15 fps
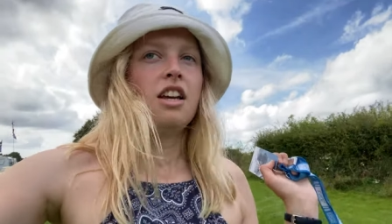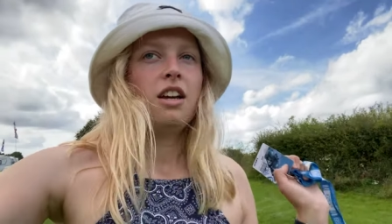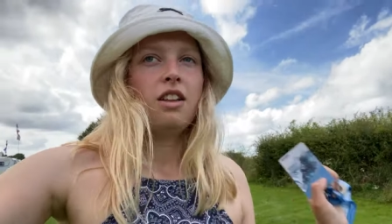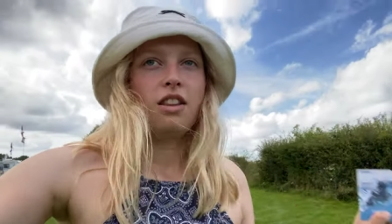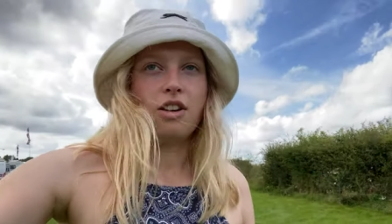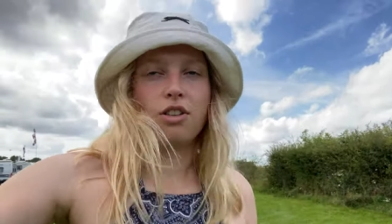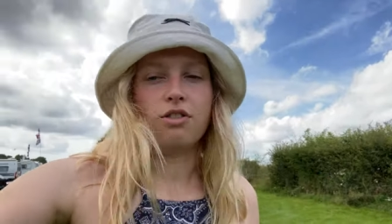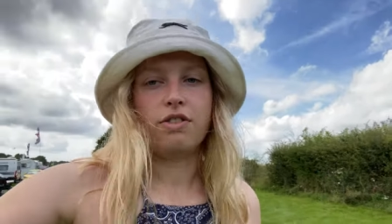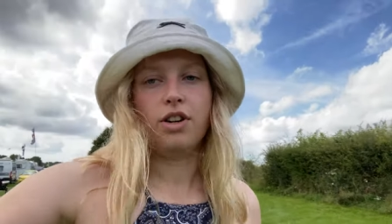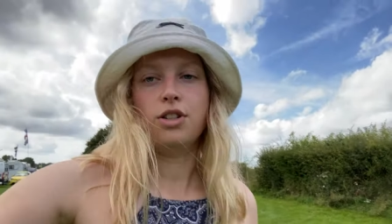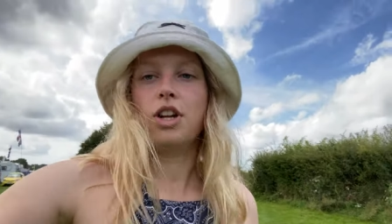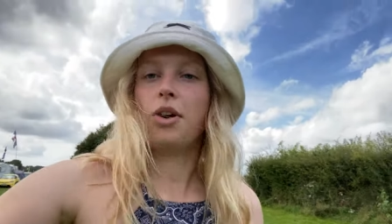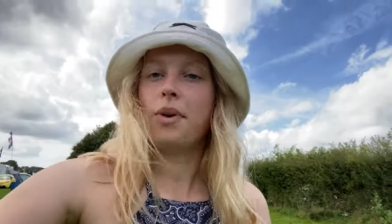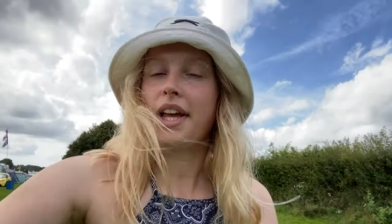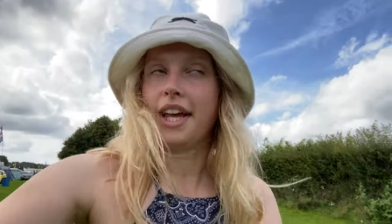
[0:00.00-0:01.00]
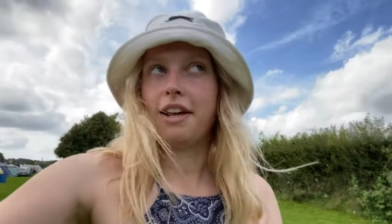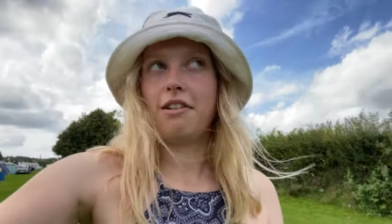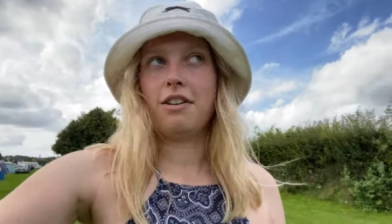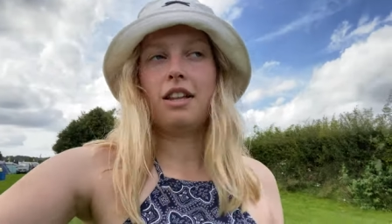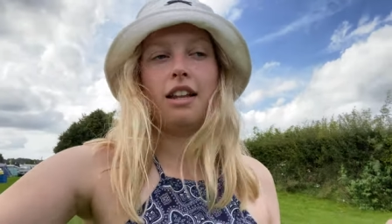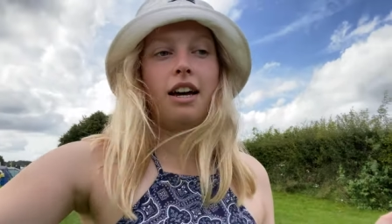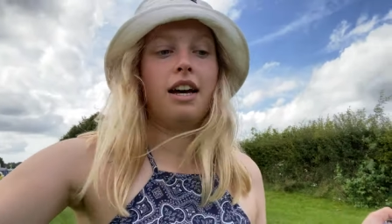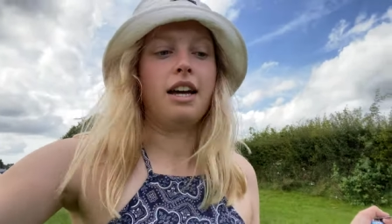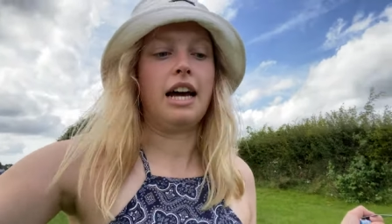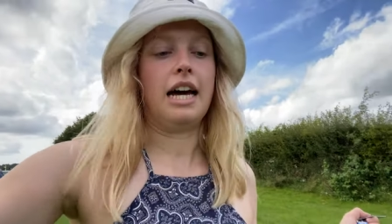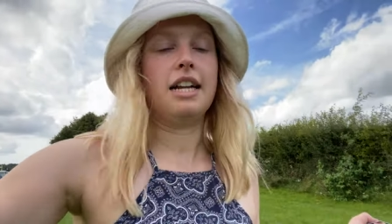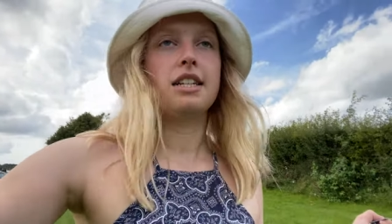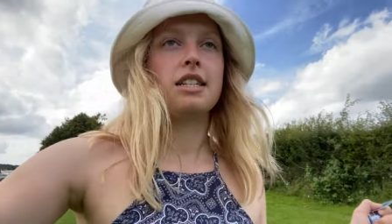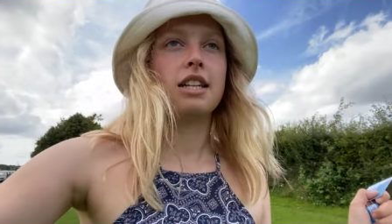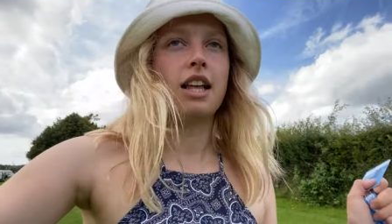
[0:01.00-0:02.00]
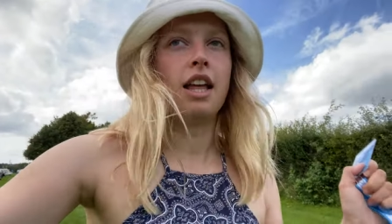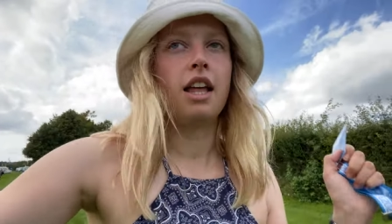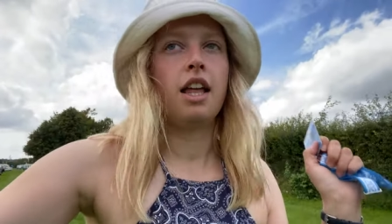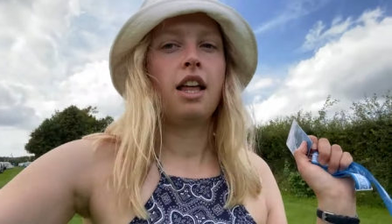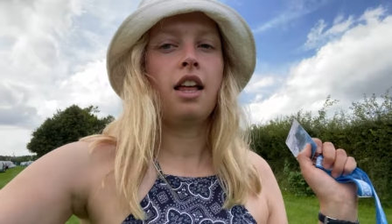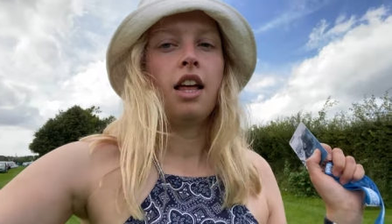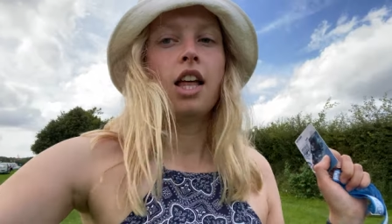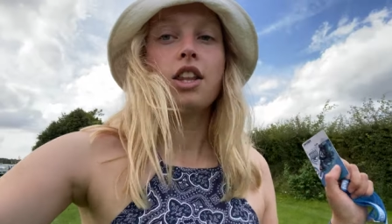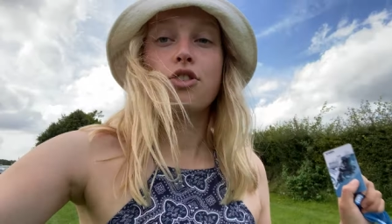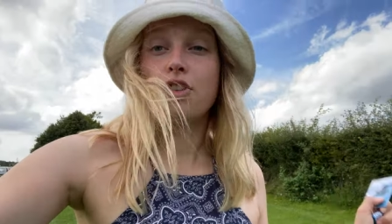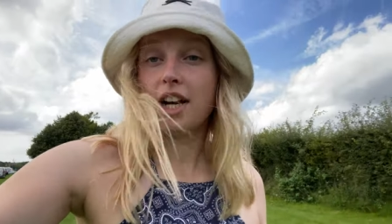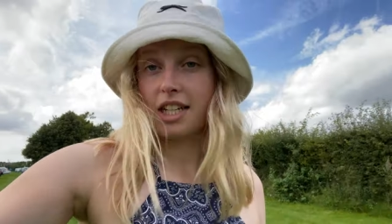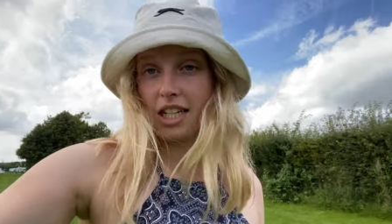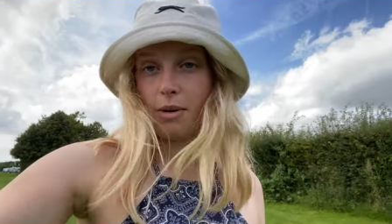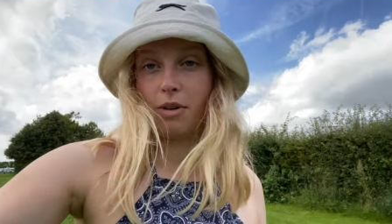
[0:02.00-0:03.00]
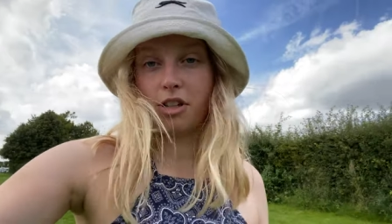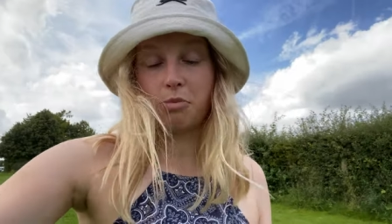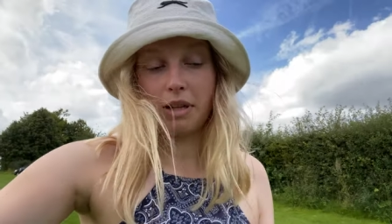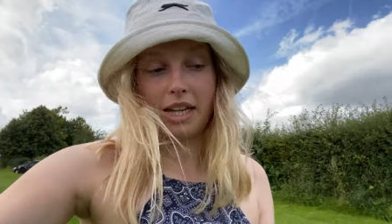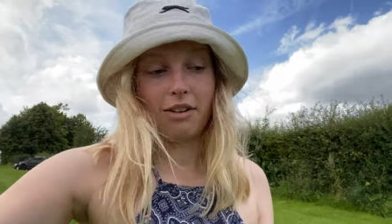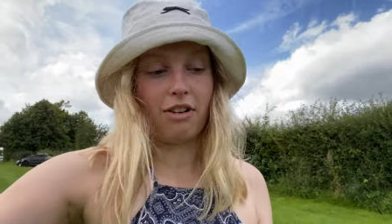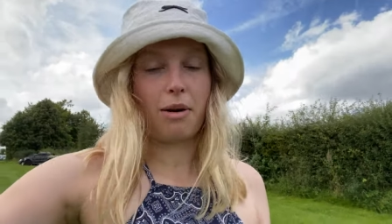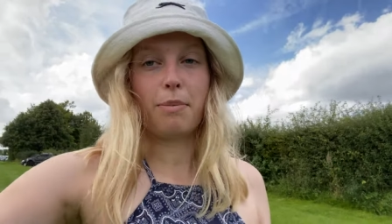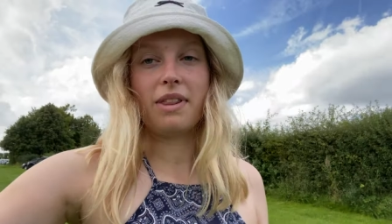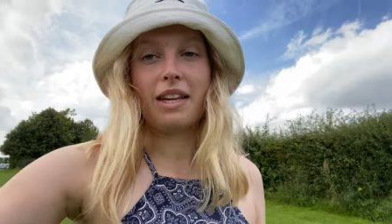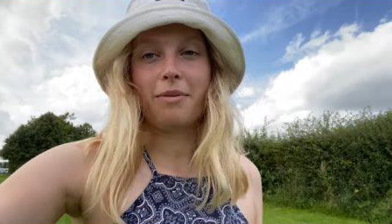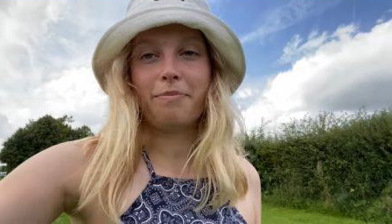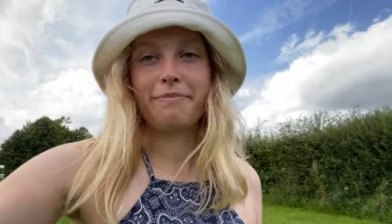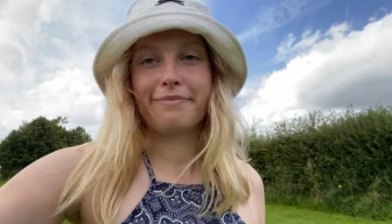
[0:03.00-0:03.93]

the odd photo here and there at the track day where I was playing around with it.